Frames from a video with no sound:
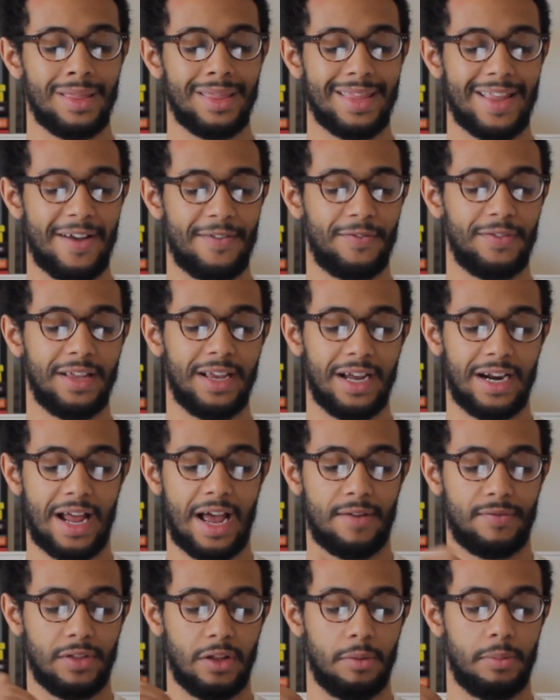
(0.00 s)
definitely going to
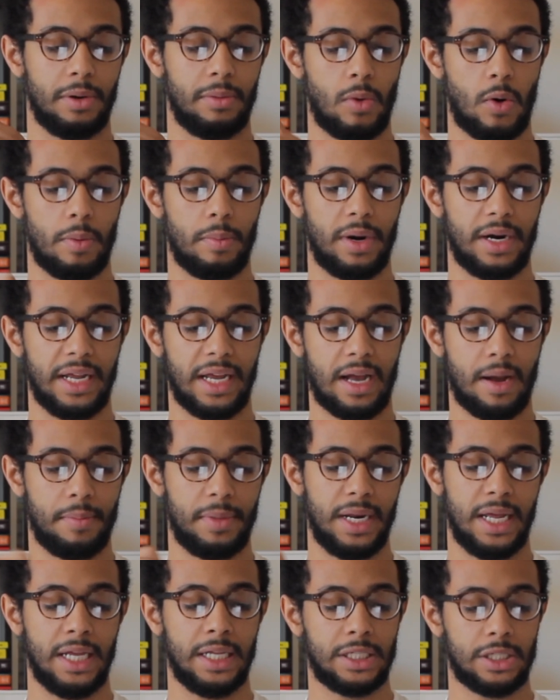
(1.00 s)
have a little bit more money
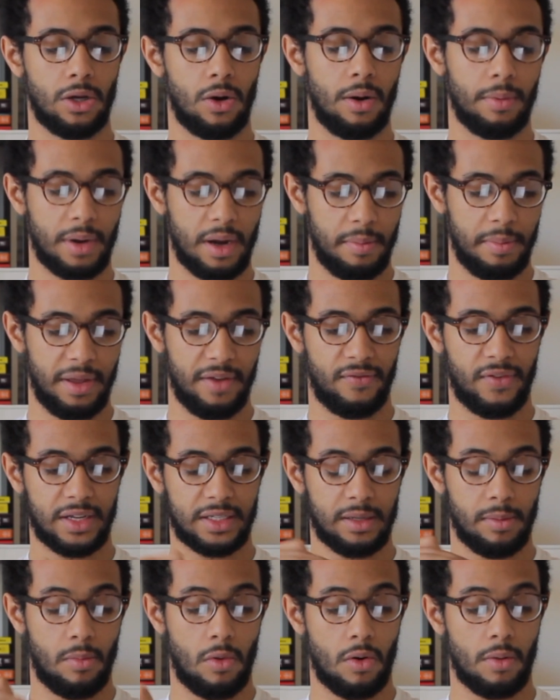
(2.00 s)
coming in. So I'm going to be
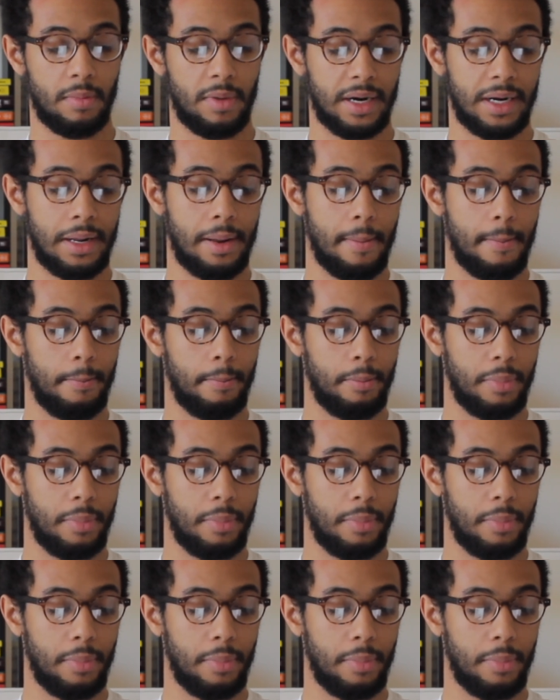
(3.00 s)
investing more money.